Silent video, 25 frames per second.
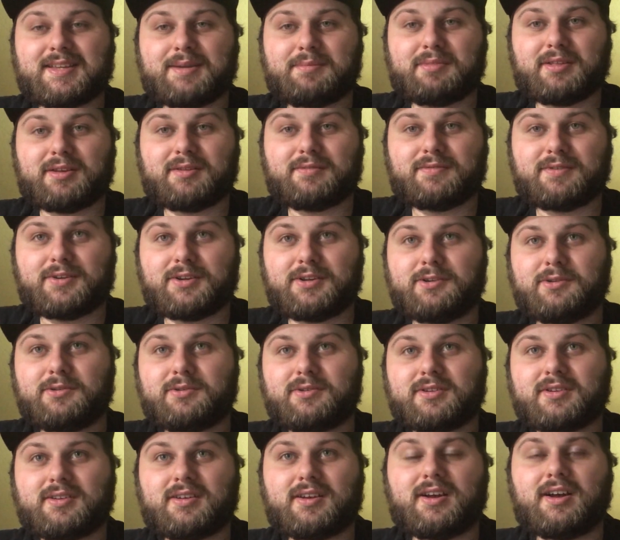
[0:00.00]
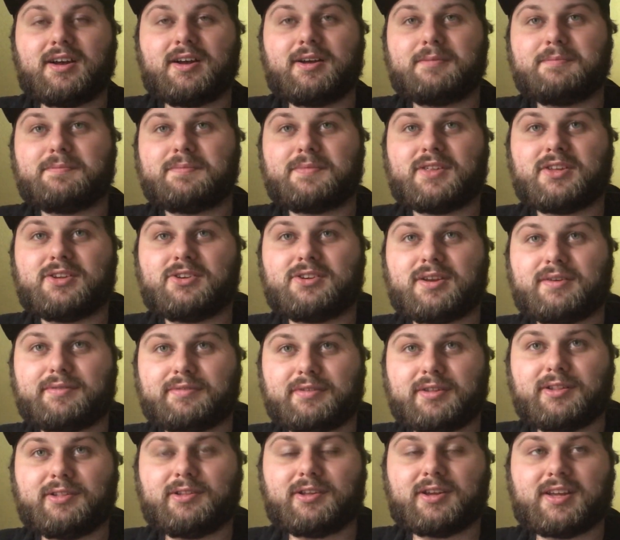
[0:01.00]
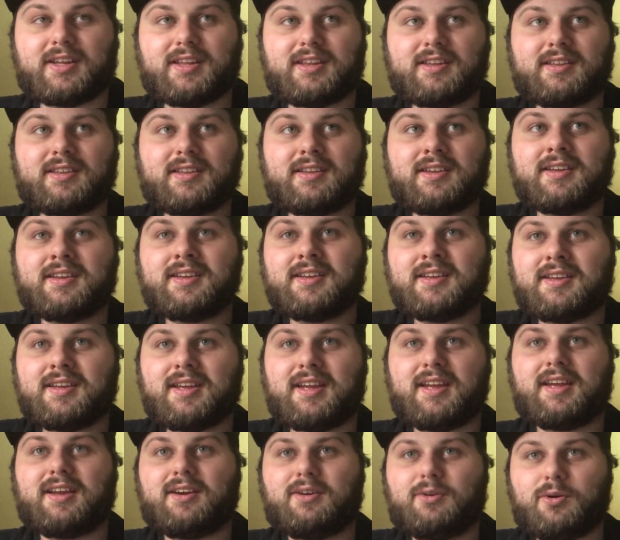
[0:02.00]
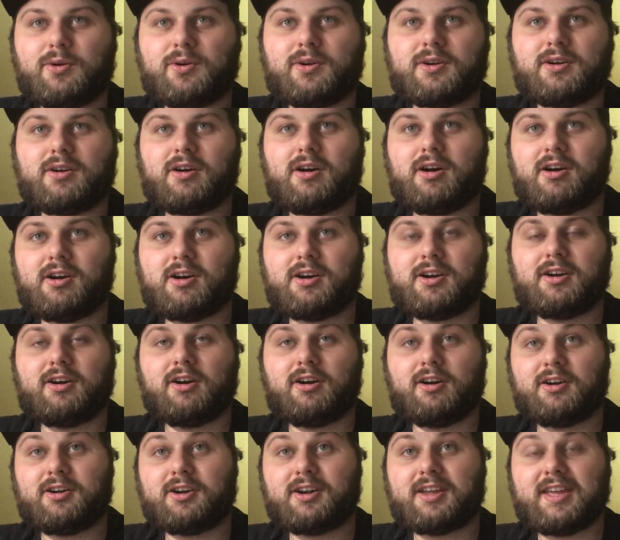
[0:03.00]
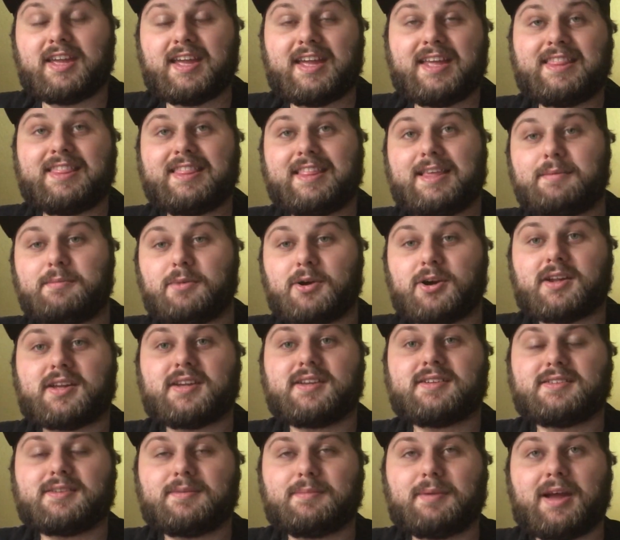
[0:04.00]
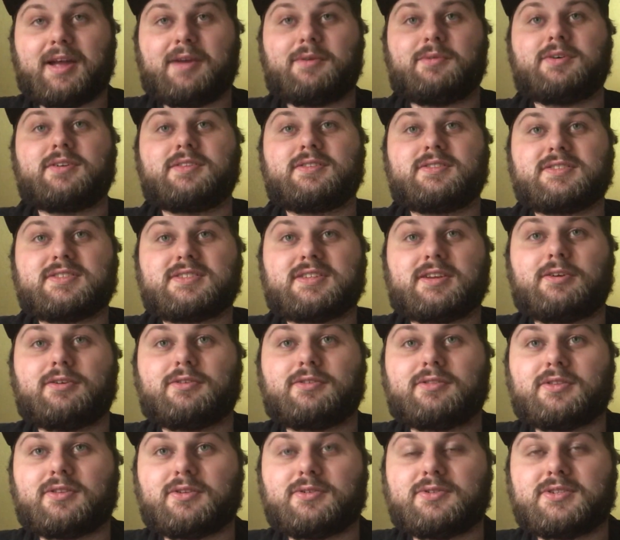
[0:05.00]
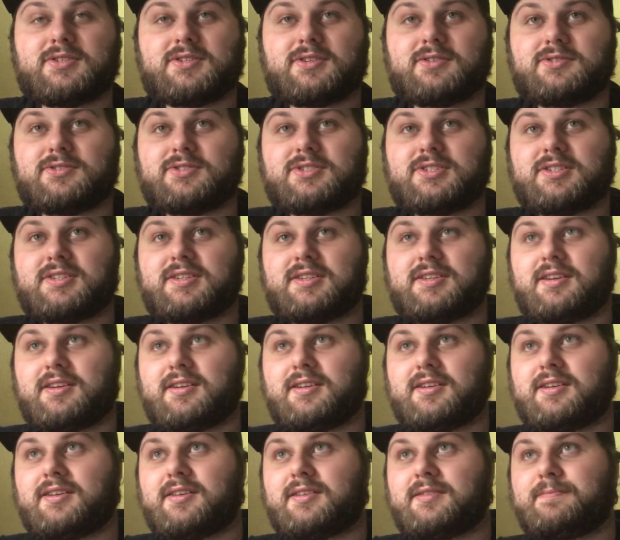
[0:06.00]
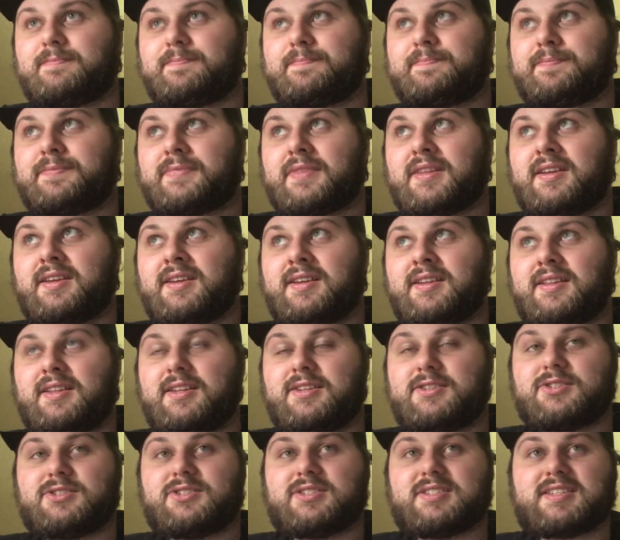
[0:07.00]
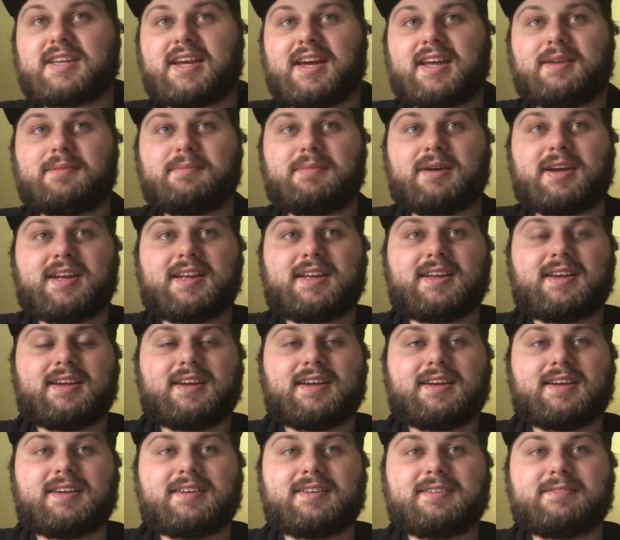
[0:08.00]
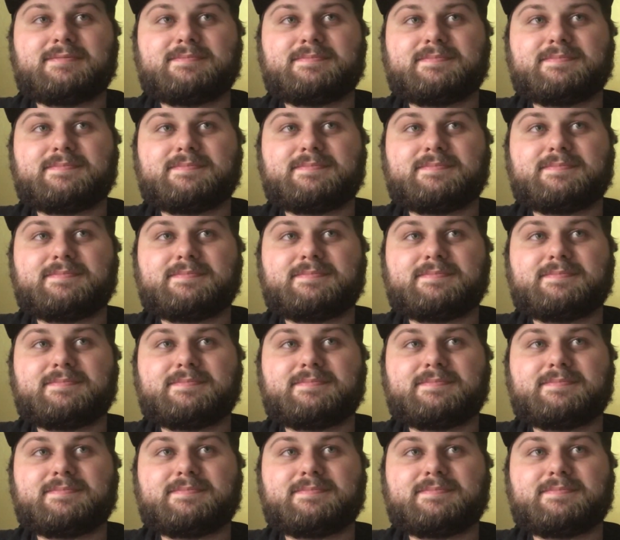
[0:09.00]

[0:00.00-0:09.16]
same thing for you, and you're definitely looking or are already in the market to buy one. So these are just kind of my